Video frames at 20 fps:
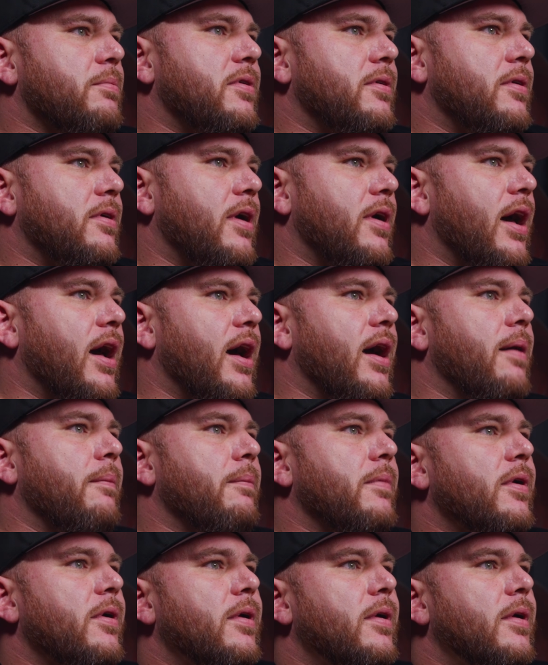
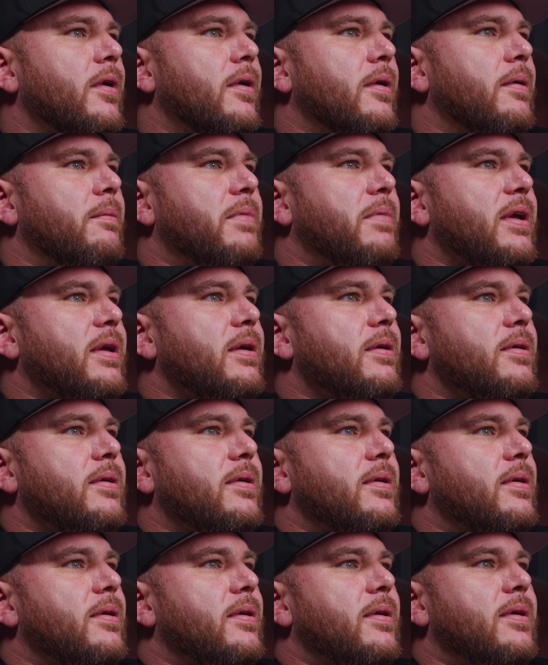But he
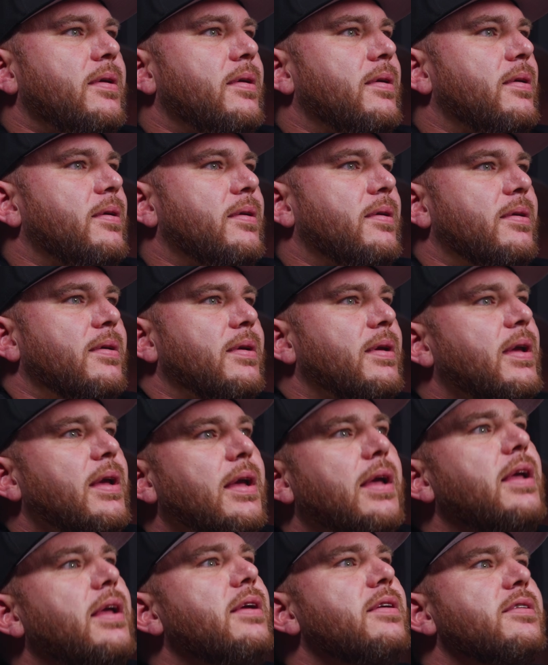
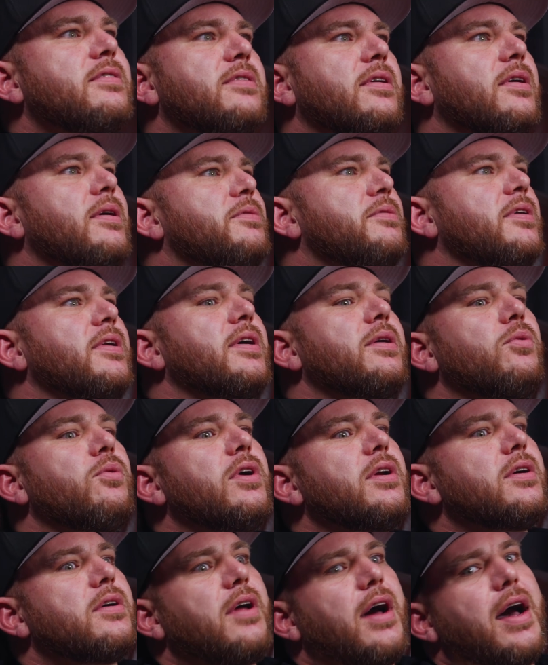didn't show up till like 1
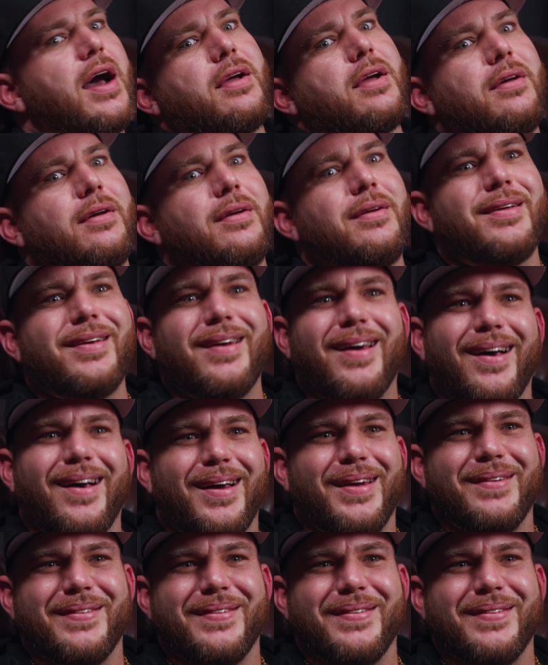o'clock. You know what I mean?